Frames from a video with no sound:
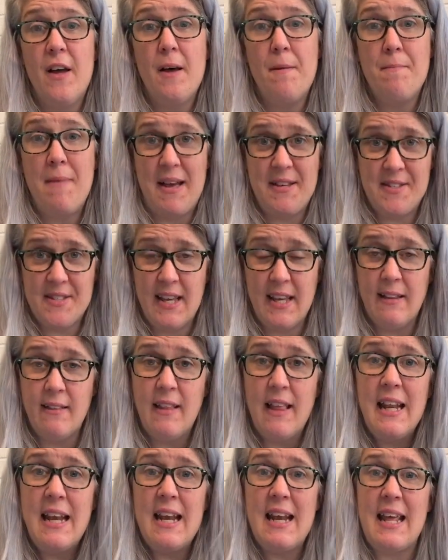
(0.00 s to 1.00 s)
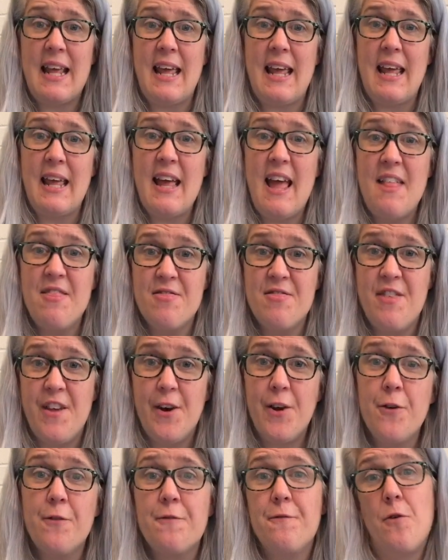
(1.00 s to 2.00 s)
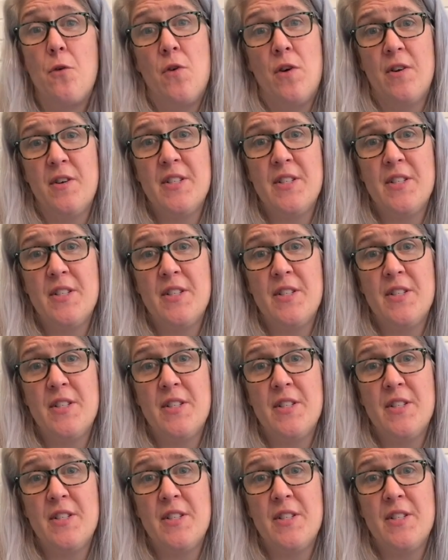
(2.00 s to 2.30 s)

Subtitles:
masculinity and therefore